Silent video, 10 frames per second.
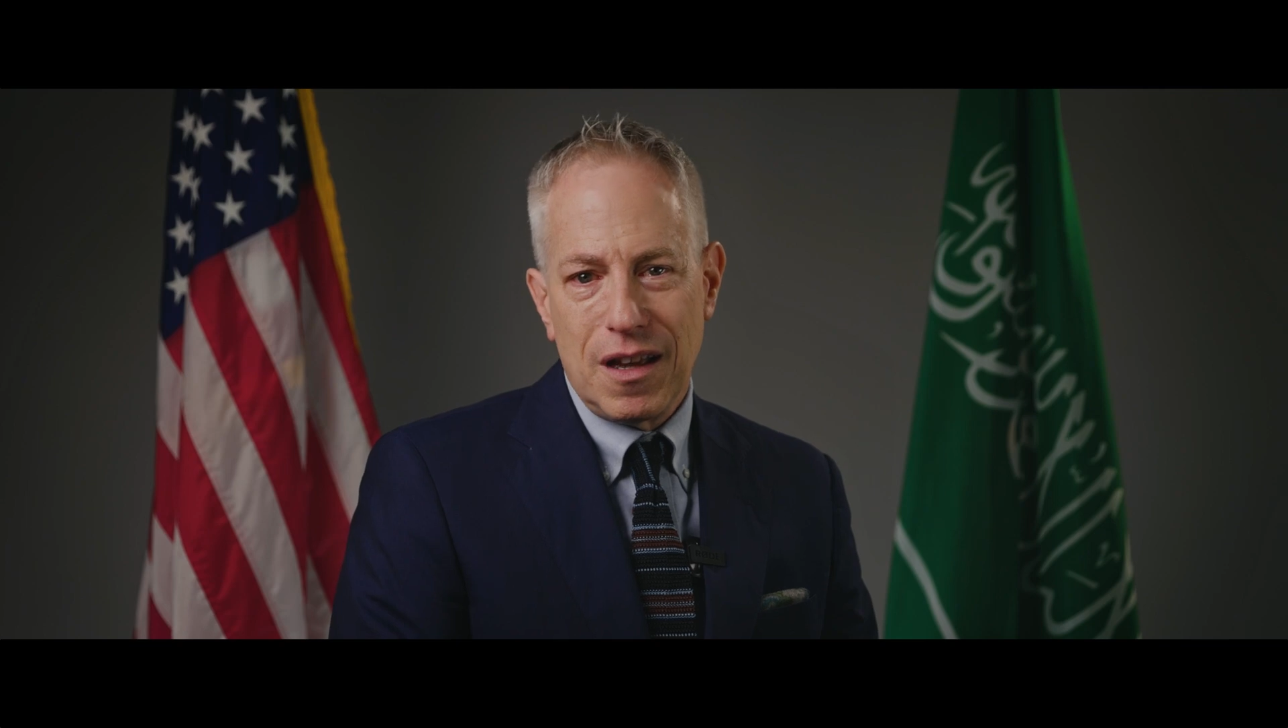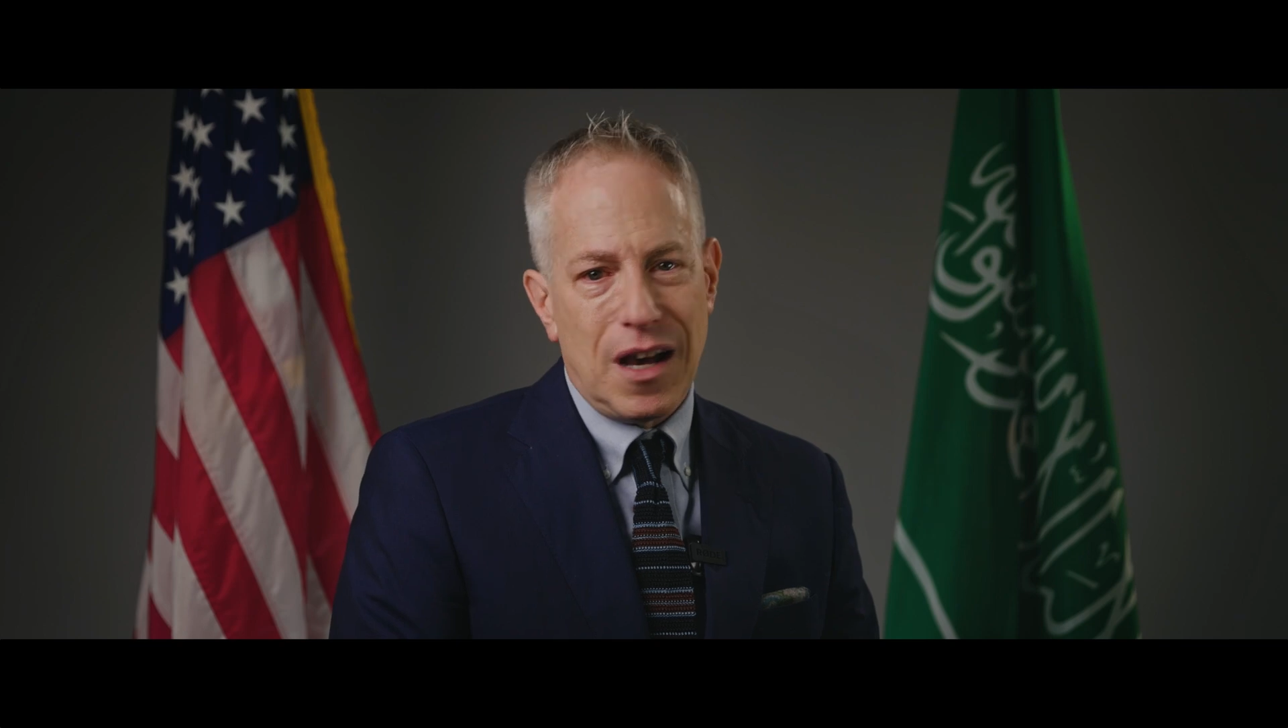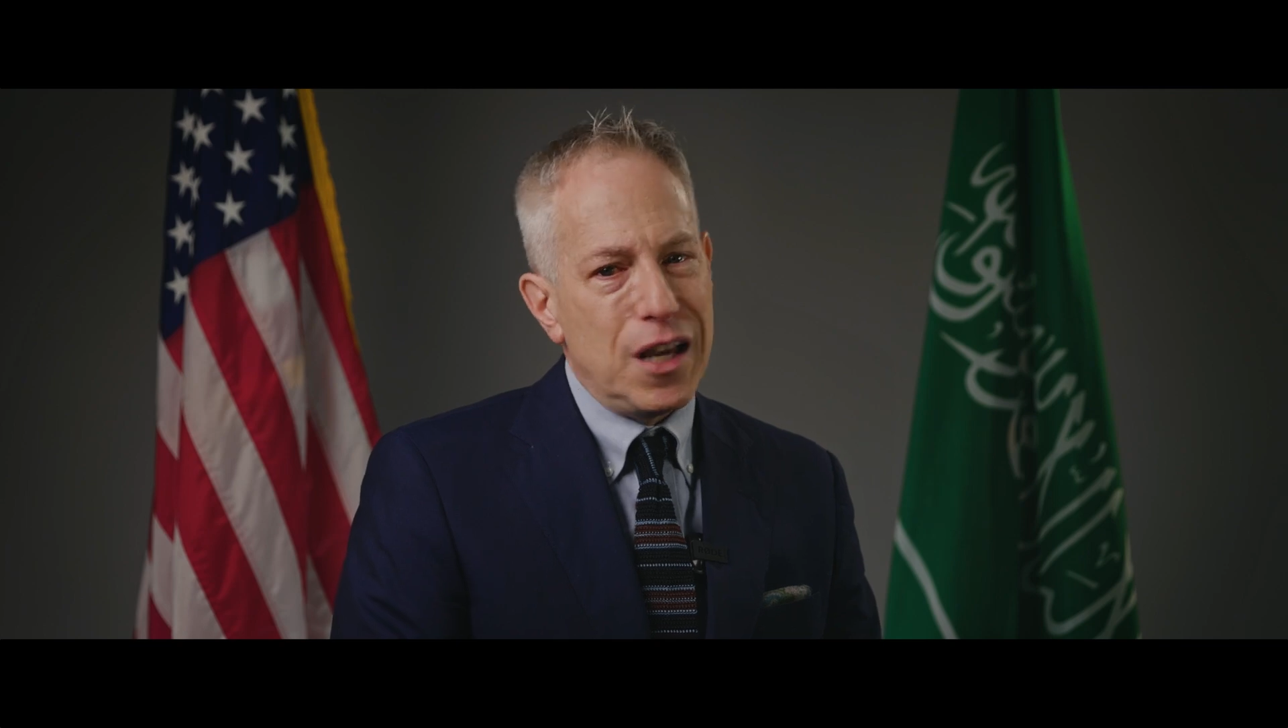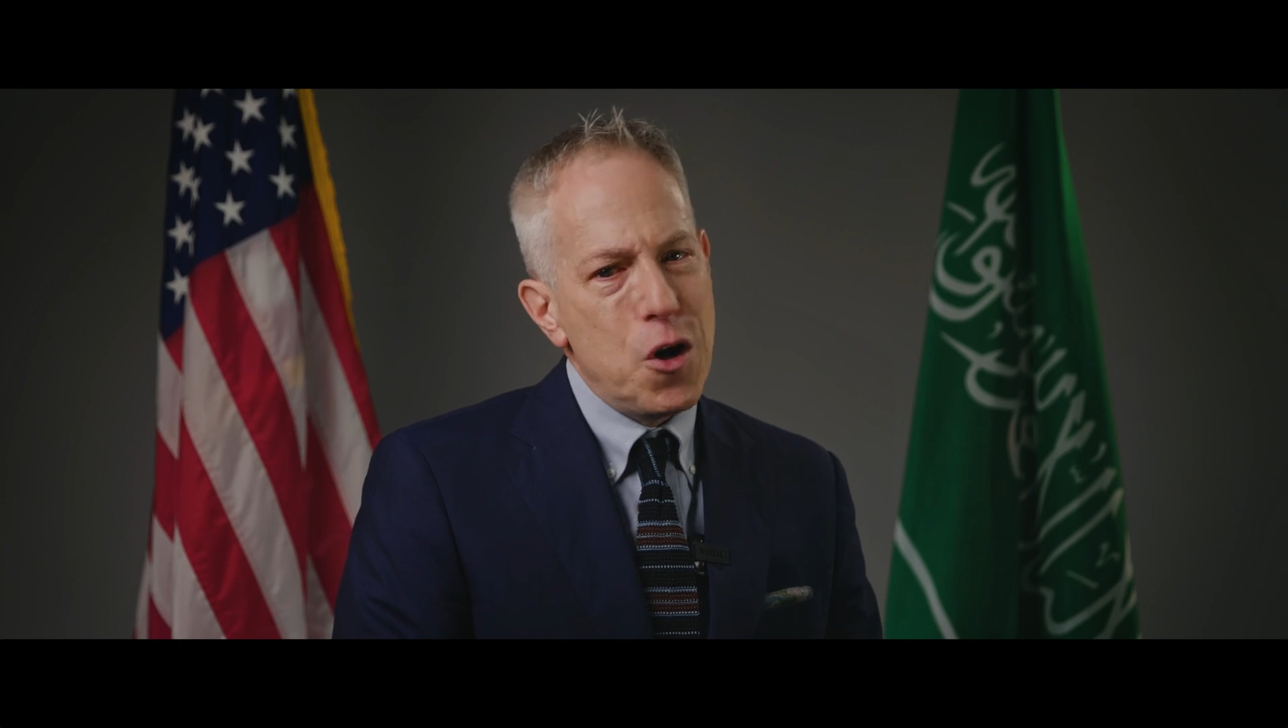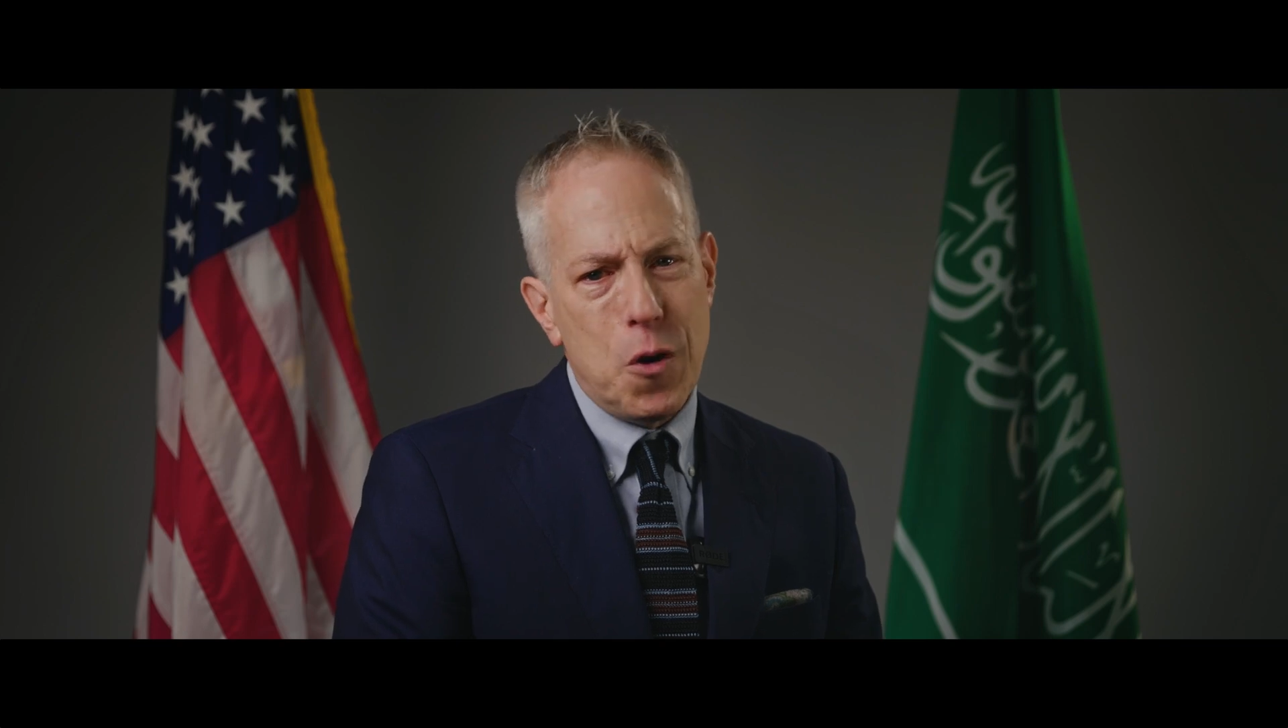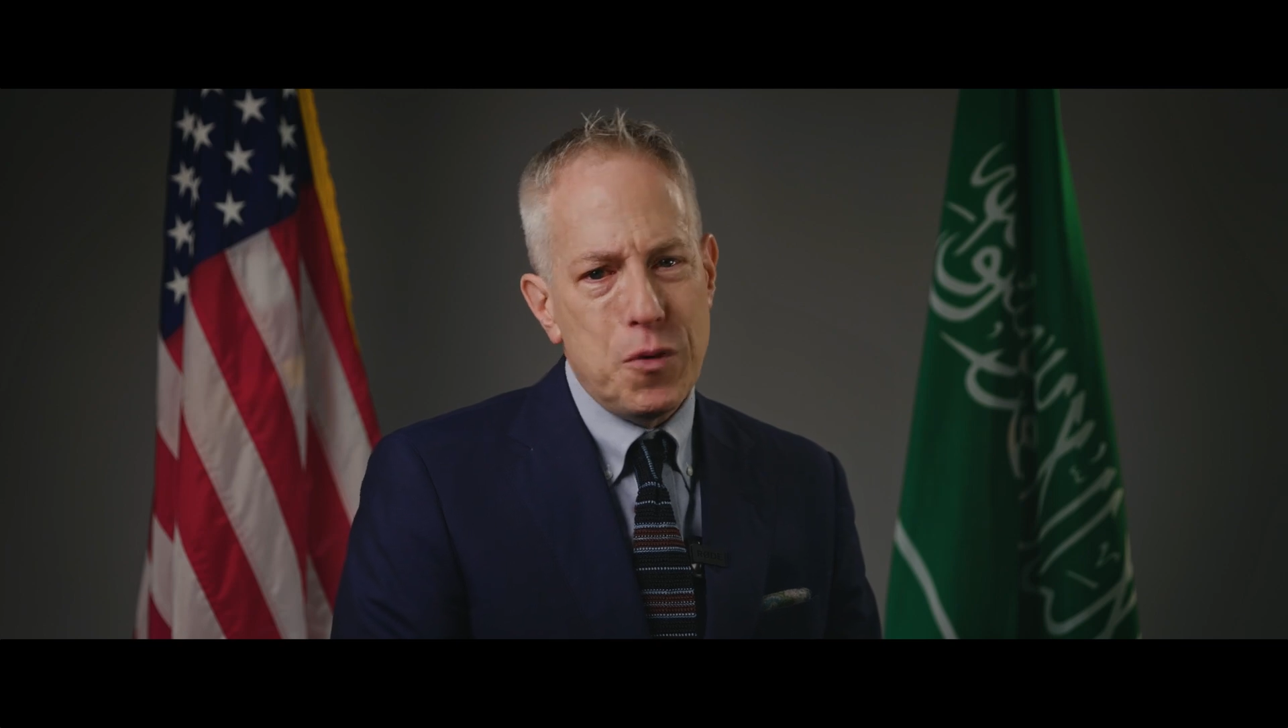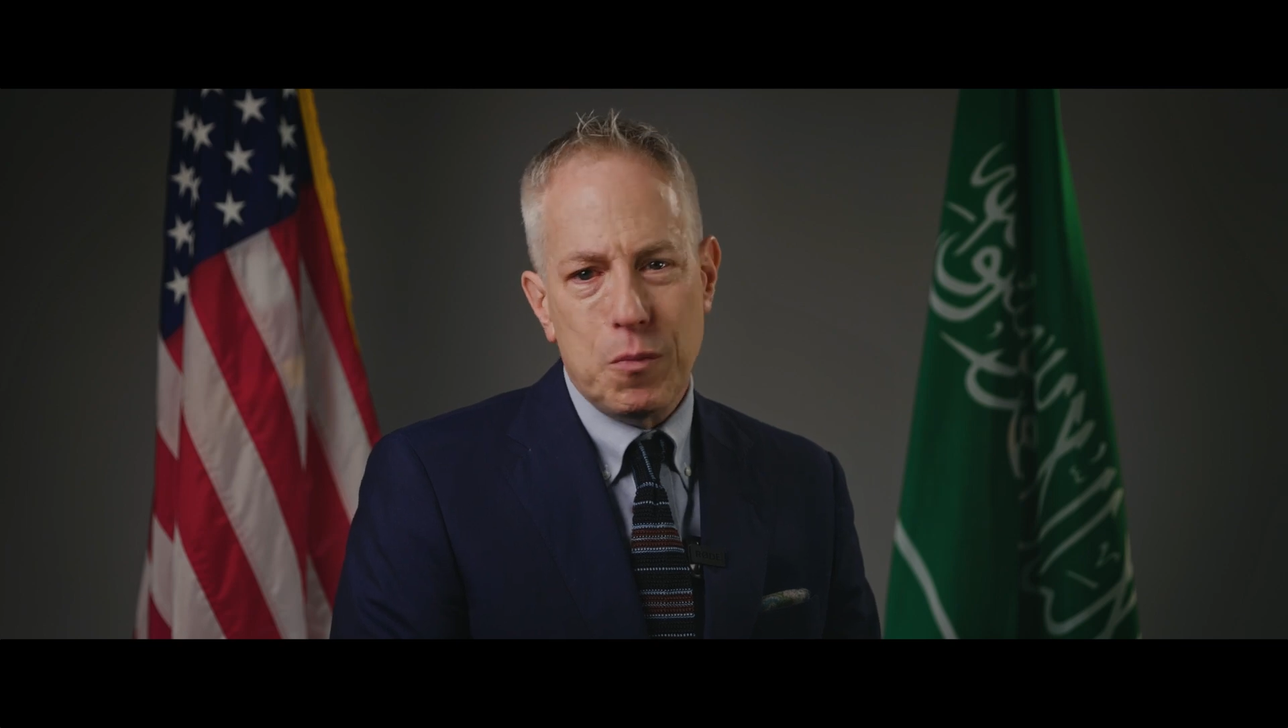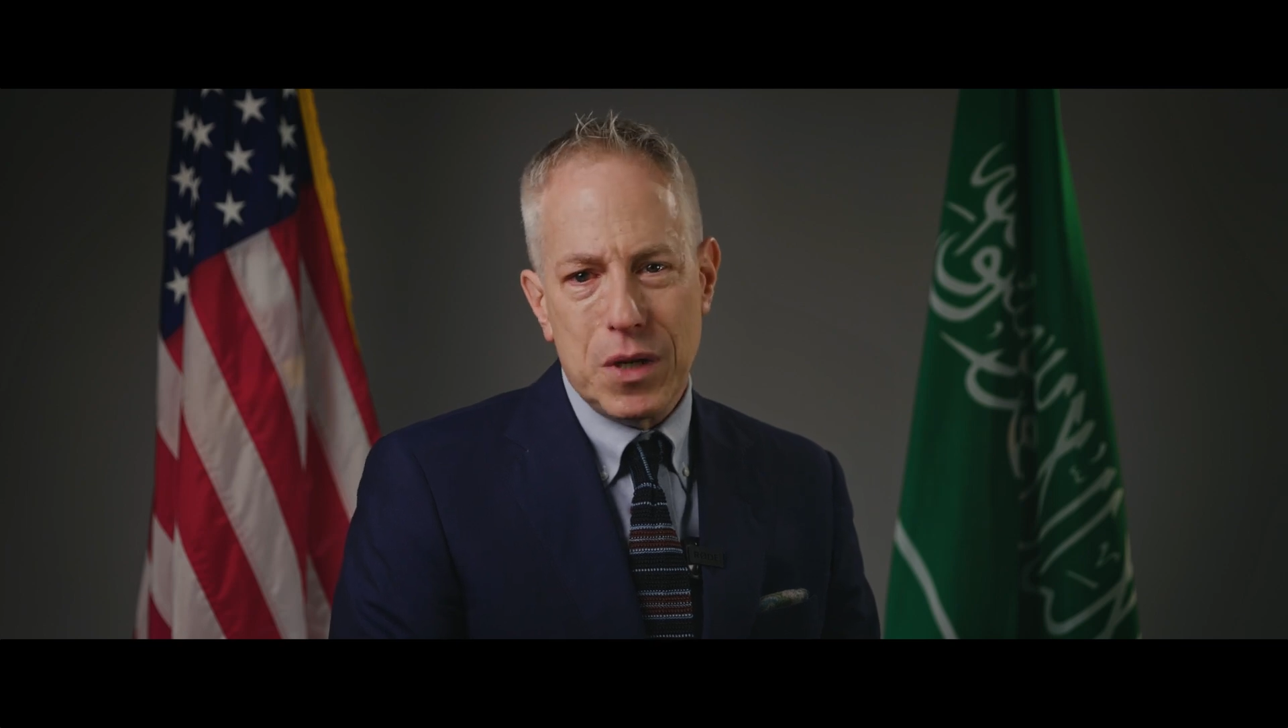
I hope you